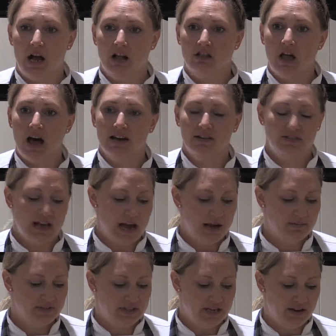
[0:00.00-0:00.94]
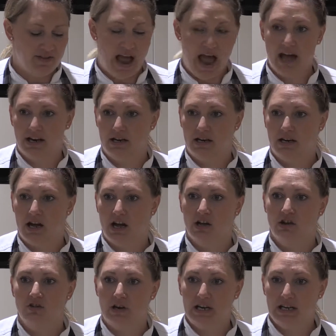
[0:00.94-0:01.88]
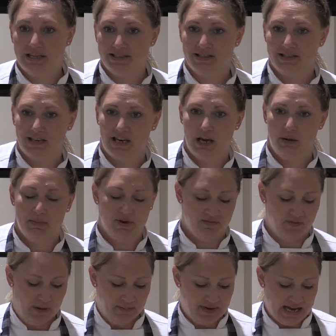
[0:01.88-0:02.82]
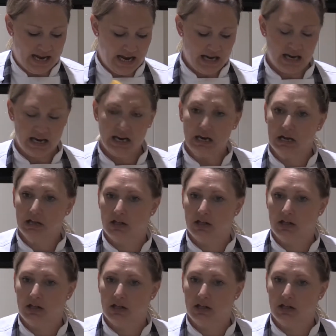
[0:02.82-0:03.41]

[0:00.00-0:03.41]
a lot of times they've added ingredients to keep it from caking.